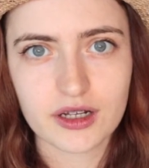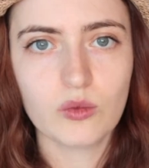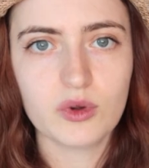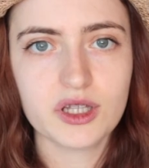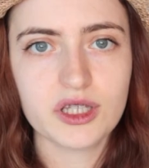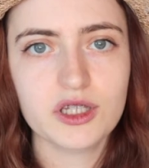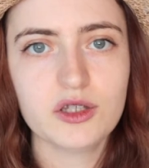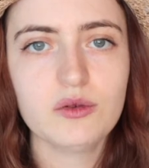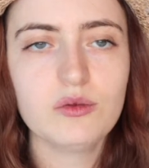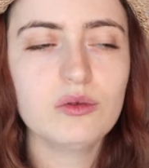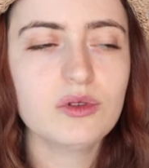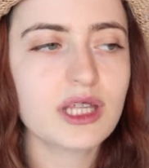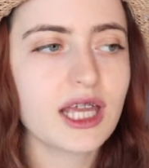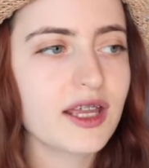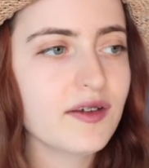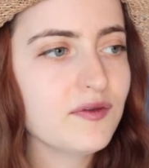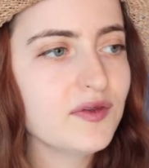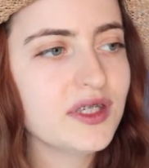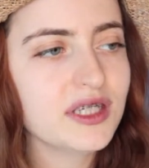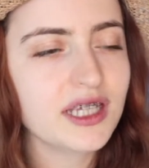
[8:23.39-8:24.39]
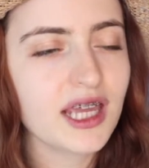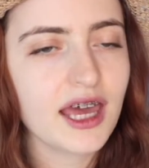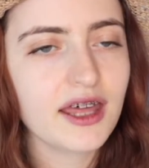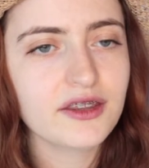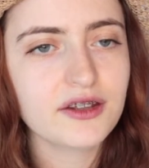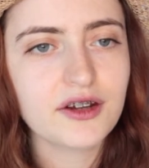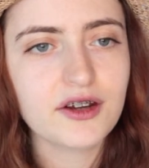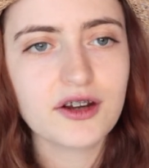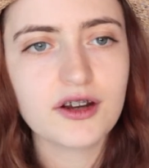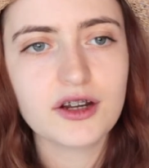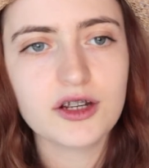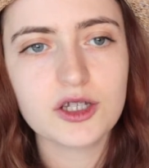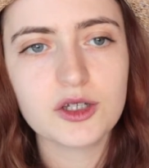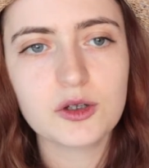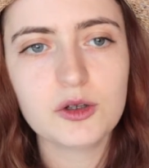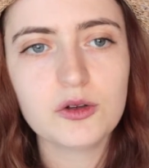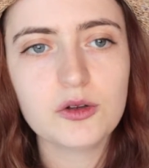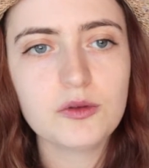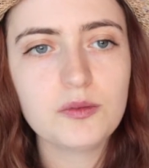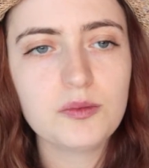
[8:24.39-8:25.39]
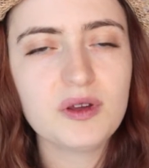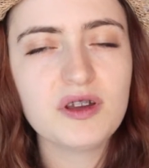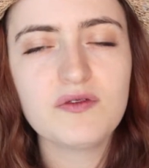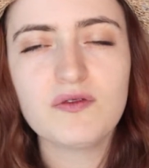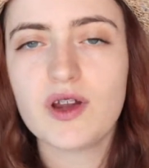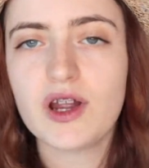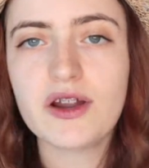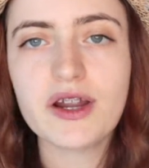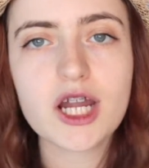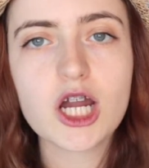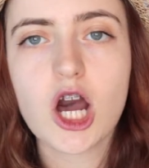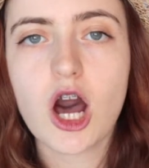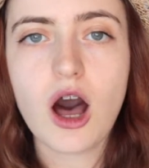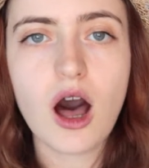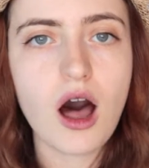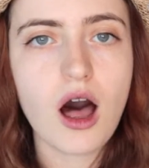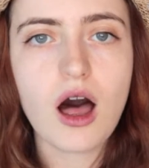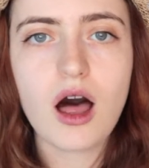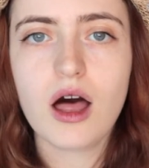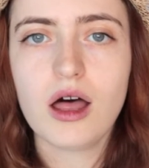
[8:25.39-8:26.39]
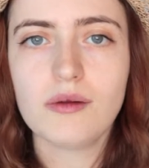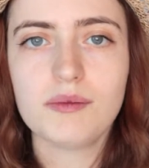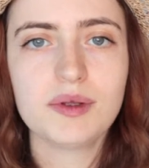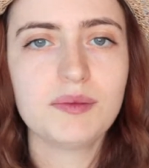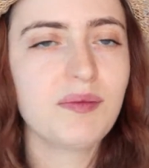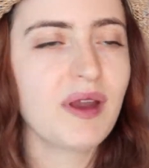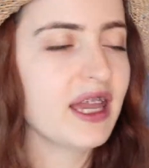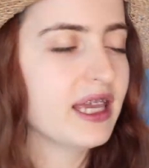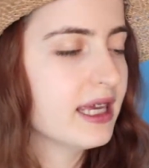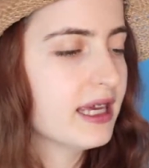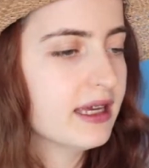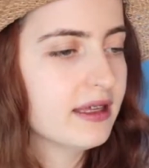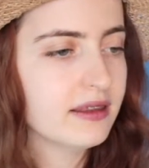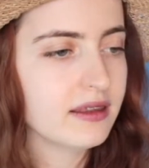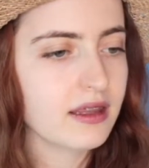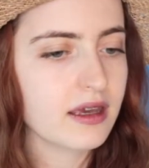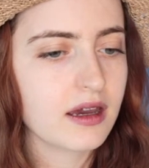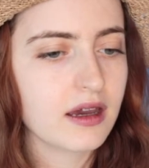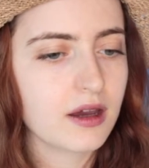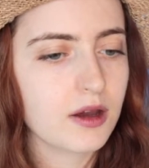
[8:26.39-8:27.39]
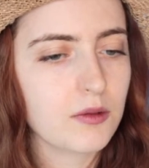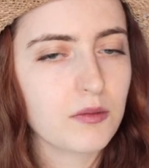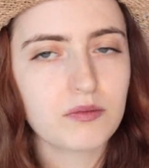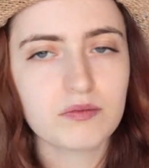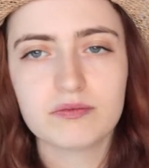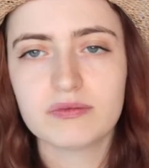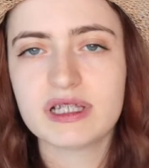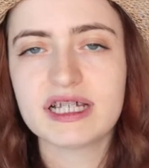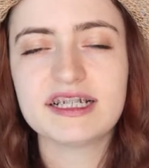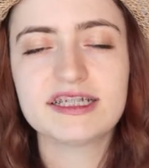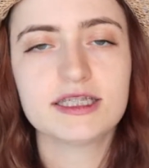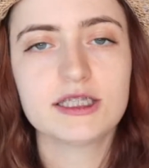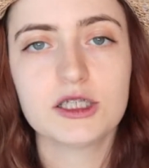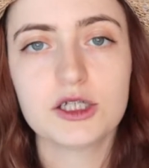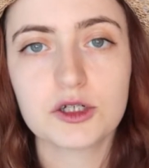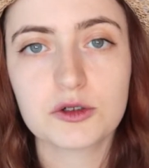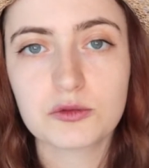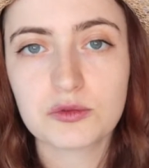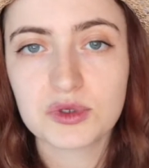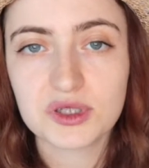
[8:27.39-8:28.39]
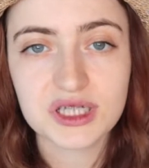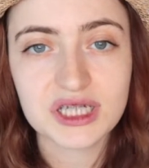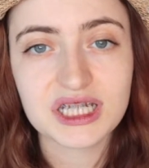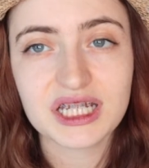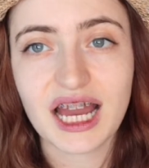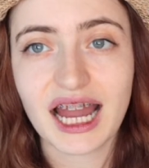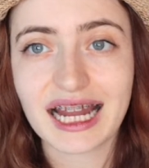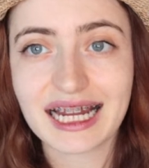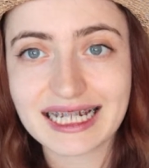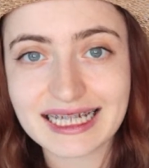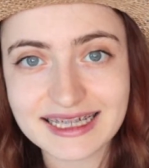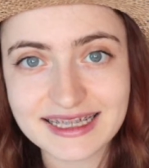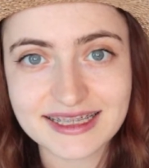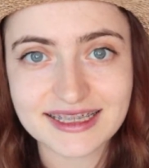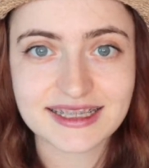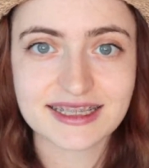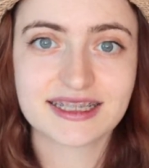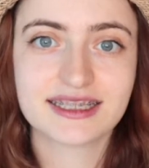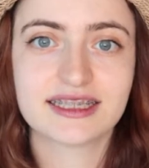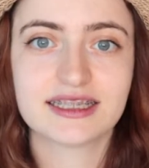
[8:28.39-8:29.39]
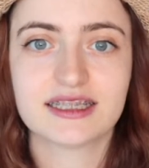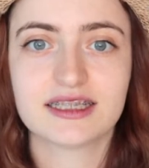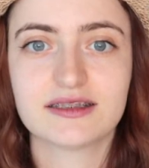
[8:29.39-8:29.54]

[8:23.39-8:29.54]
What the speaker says: When you live together, you'll be very calm and making the place look really nice